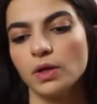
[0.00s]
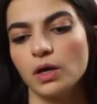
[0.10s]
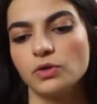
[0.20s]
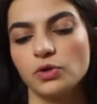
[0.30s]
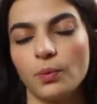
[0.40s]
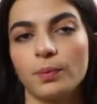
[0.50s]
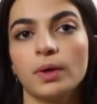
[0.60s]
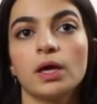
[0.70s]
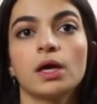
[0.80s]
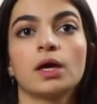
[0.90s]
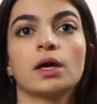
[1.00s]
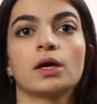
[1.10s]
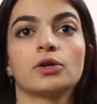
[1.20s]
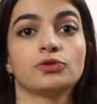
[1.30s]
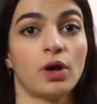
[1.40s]
So
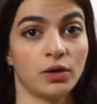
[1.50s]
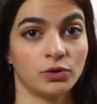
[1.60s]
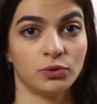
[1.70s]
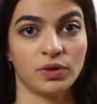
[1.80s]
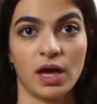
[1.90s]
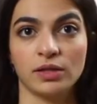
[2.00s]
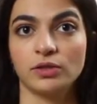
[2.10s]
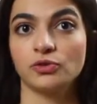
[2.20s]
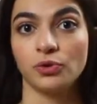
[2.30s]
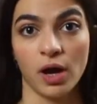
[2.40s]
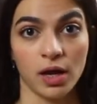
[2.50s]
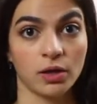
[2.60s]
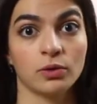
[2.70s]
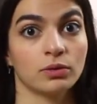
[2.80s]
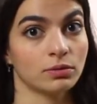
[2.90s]
try to do that. Try
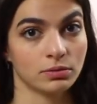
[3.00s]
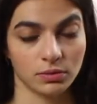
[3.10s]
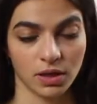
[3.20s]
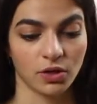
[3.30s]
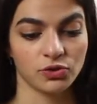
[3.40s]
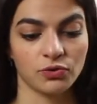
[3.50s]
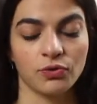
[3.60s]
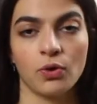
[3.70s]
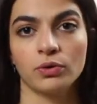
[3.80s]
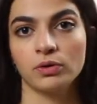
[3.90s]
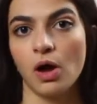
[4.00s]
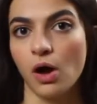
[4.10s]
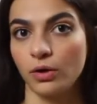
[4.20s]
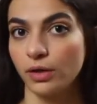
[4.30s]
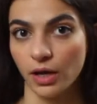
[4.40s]
to get your phone
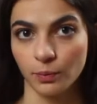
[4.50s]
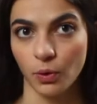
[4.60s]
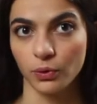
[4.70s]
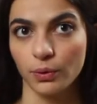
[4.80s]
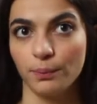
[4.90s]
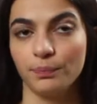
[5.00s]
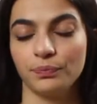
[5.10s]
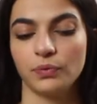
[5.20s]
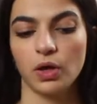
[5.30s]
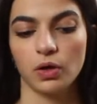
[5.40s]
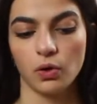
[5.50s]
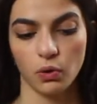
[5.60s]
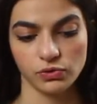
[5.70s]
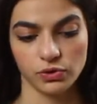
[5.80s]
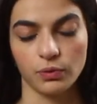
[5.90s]
on night mode.
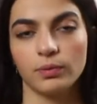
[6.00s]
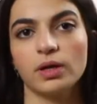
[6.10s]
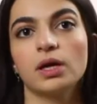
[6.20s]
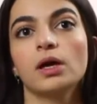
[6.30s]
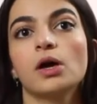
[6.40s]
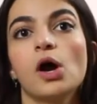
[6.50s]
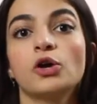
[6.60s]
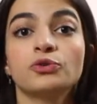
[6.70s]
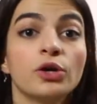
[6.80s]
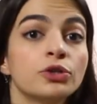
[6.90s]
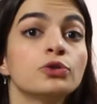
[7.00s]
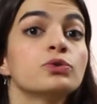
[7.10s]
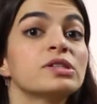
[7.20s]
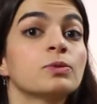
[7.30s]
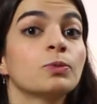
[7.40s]
Also, try to do
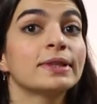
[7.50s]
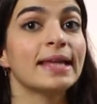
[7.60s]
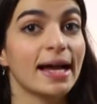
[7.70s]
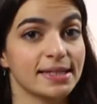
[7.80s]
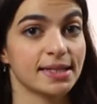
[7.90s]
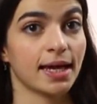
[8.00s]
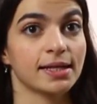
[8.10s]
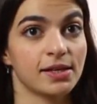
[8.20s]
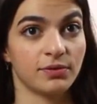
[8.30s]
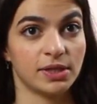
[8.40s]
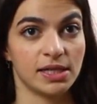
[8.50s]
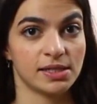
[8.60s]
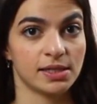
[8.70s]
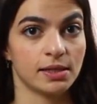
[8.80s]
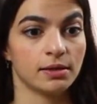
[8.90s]
some relaxing
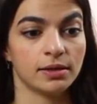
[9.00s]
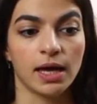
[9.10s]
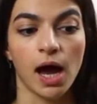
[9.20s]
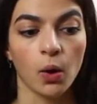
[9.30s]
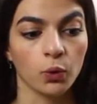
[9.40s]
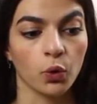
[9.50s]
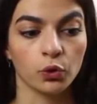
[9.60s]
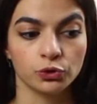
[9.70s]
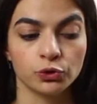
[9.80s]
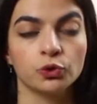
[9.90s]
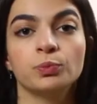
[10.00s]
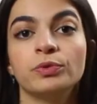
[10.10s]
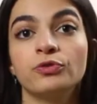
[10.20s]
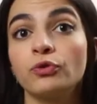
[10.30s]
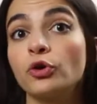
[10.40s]
activities in the hour or two
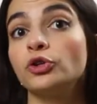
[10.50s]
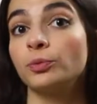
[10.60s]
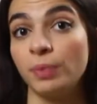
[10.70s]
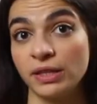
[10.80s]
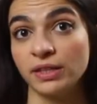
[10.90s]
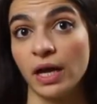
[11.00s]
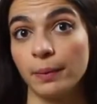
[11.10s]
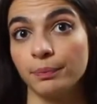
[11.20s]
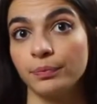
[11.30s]
before your bedtime.